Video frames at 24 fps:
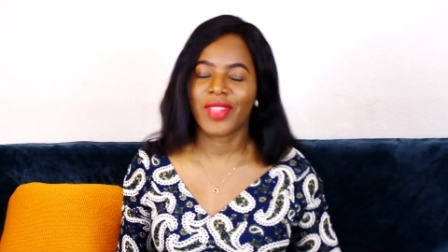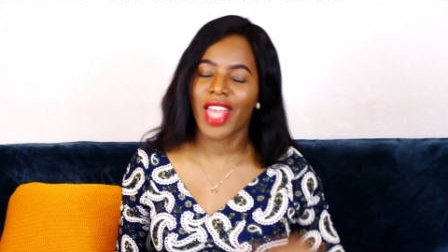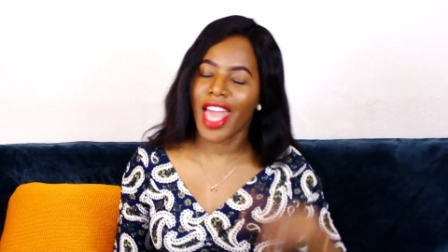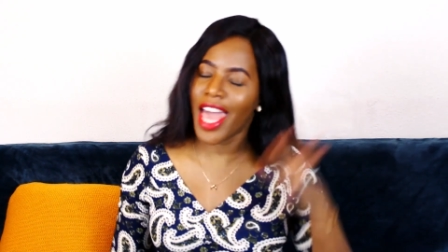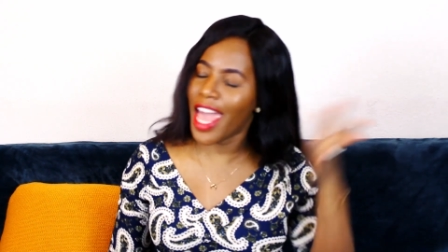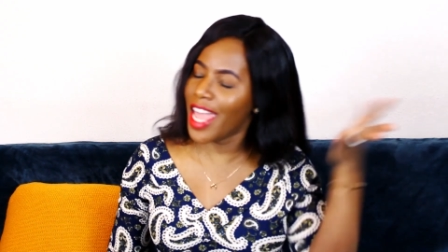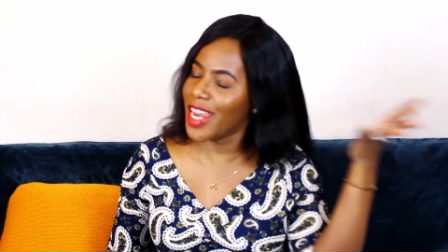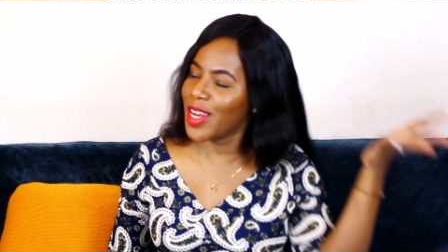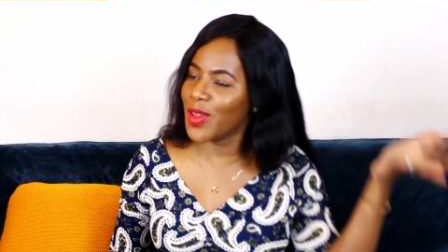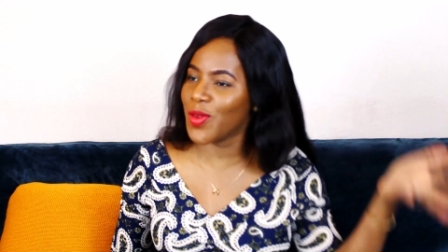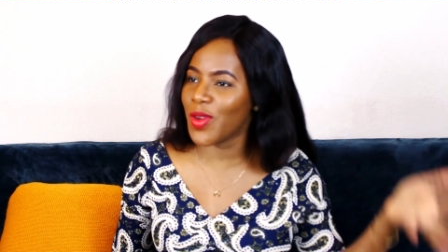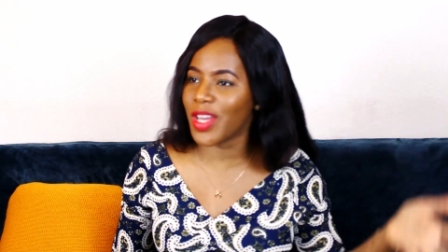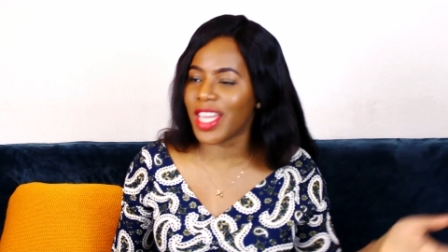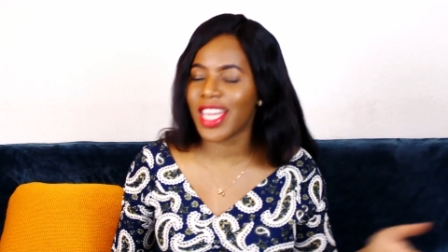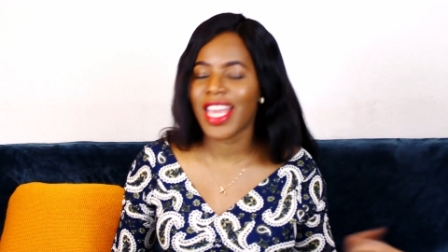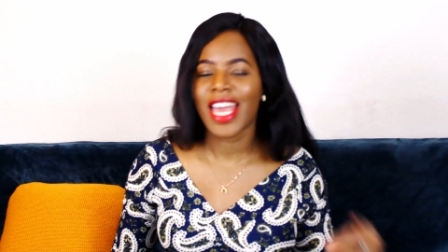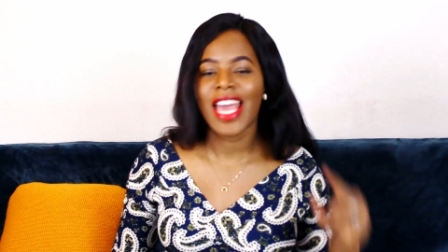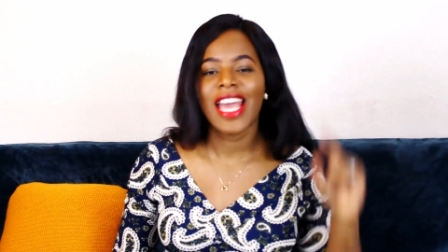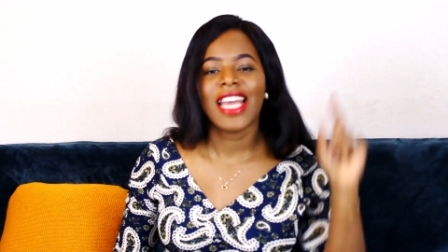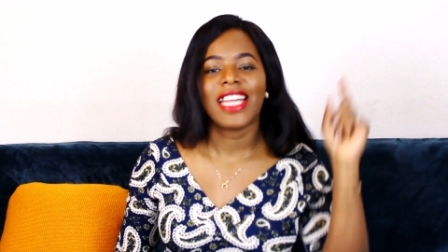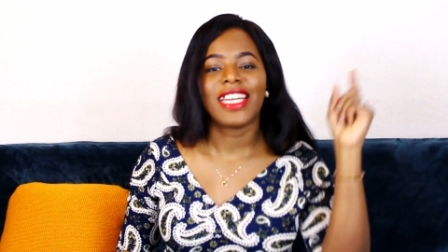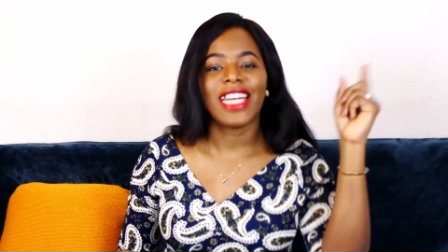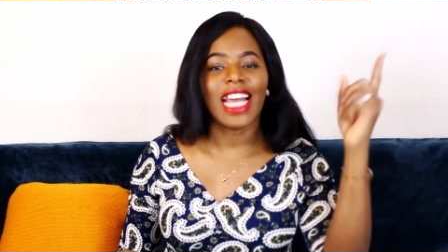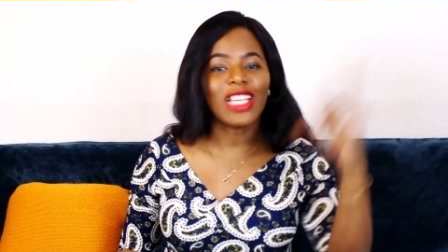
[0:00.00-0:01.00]
Anyway,
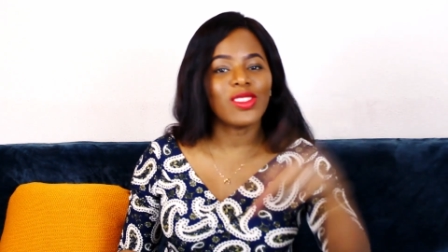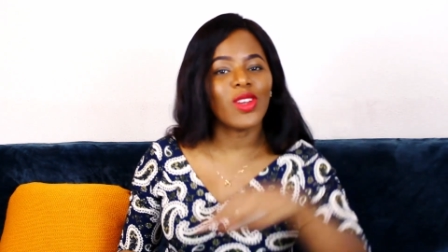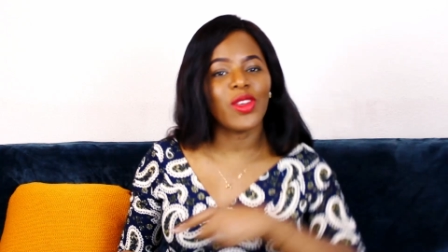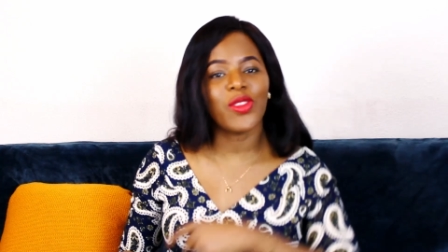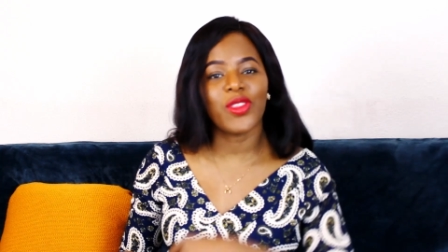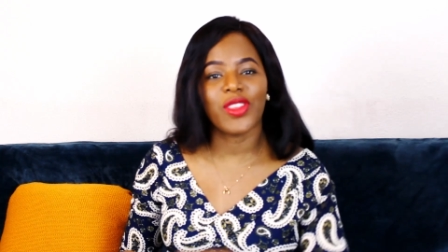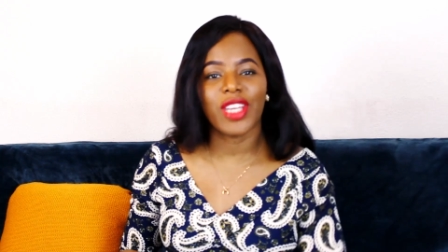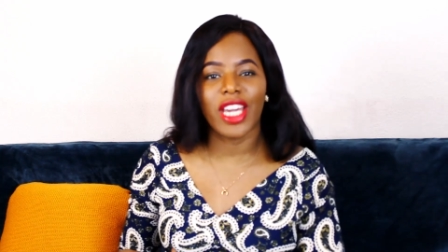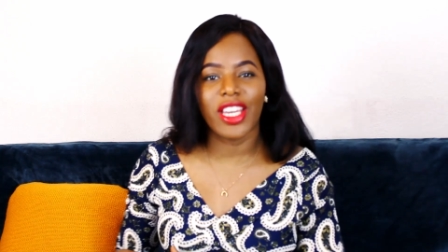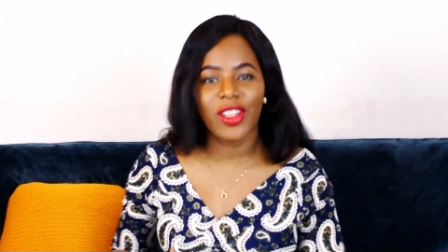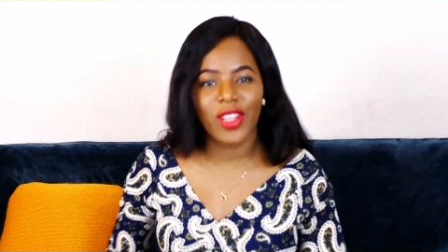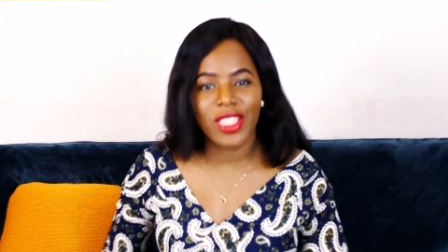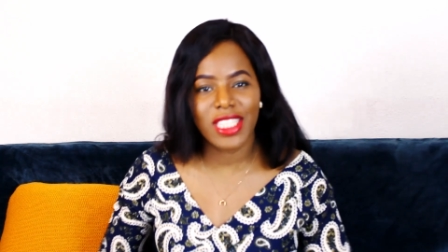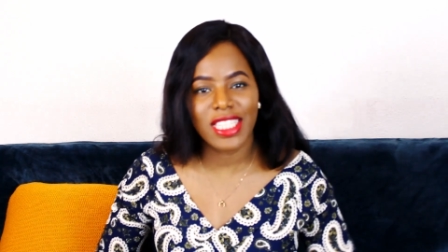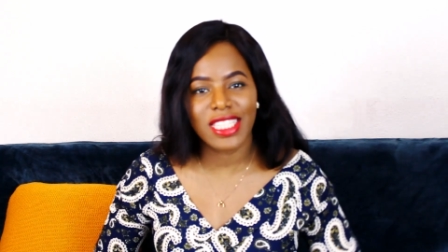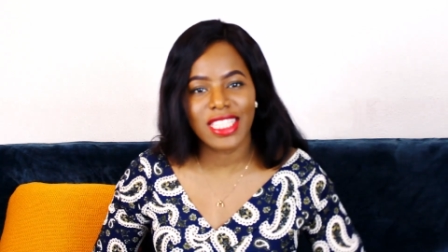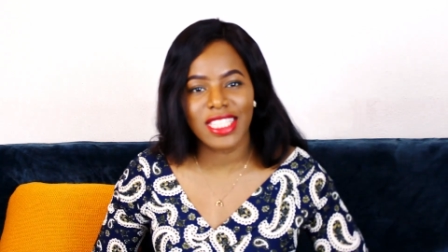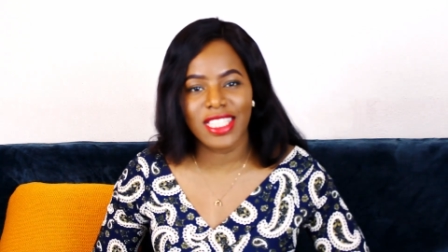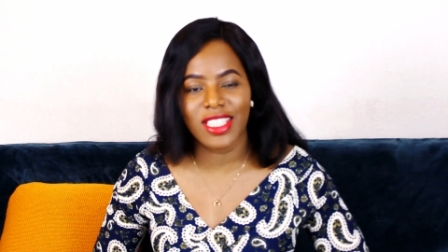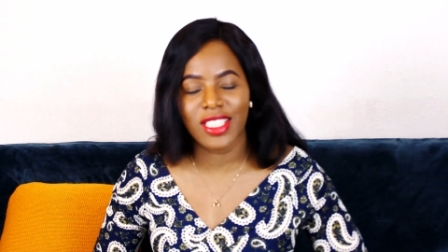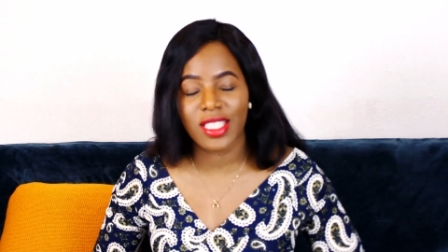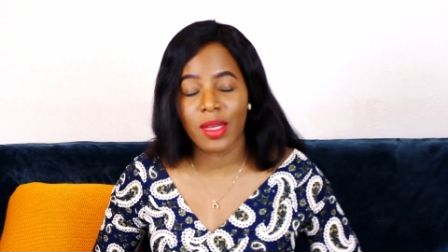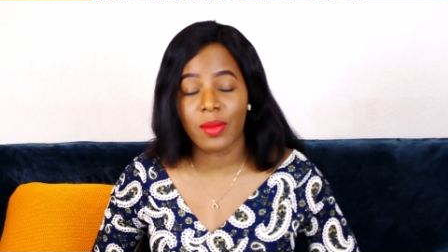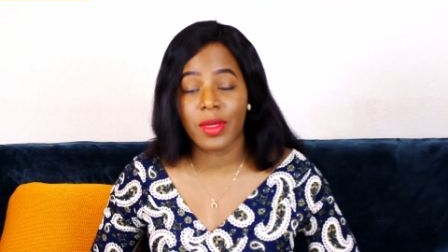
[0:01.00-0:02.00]
that's one thing that you notice
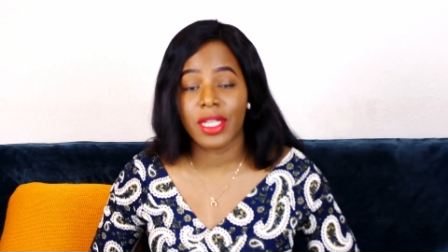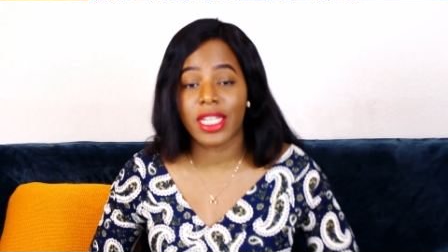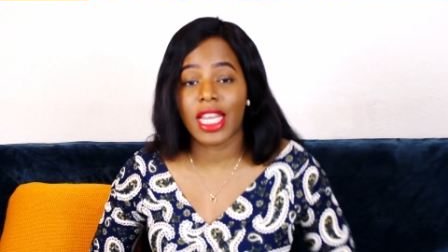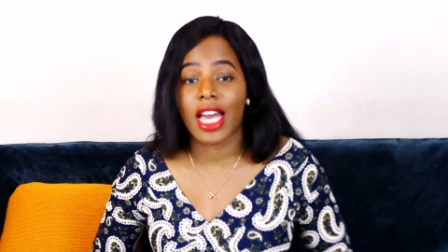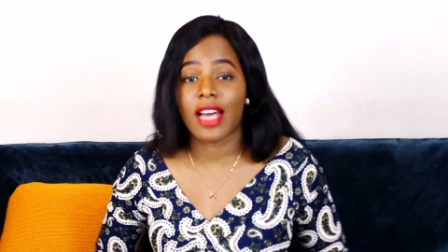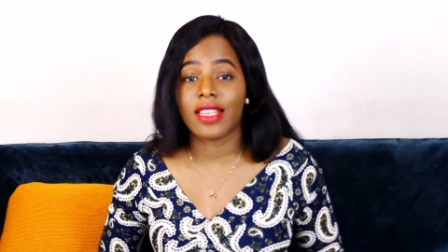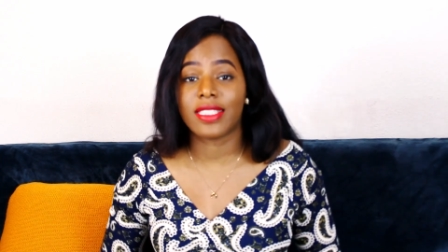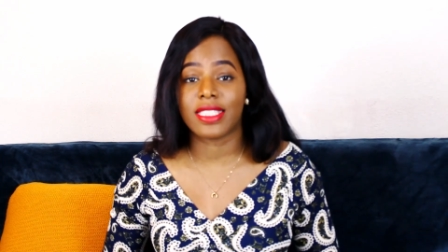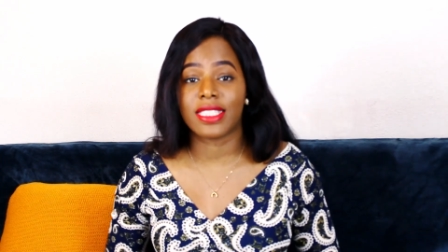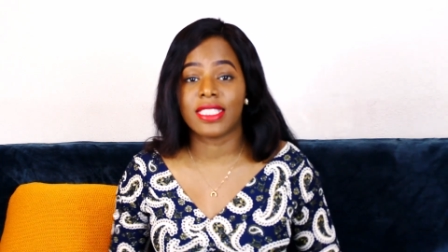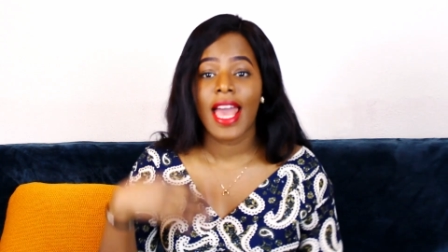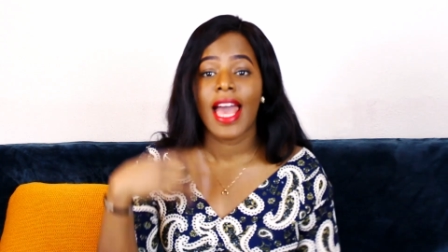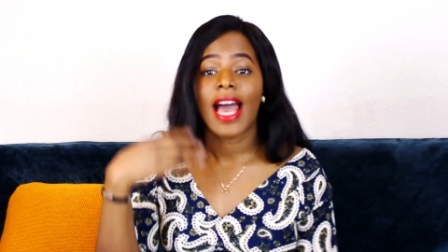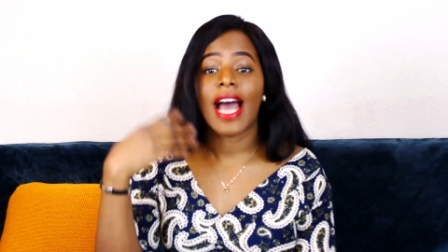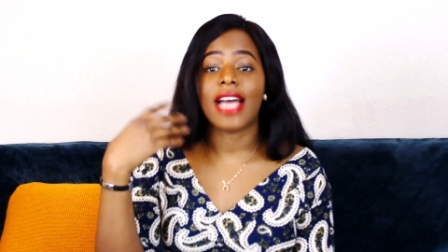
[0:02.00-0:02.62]
in German houses.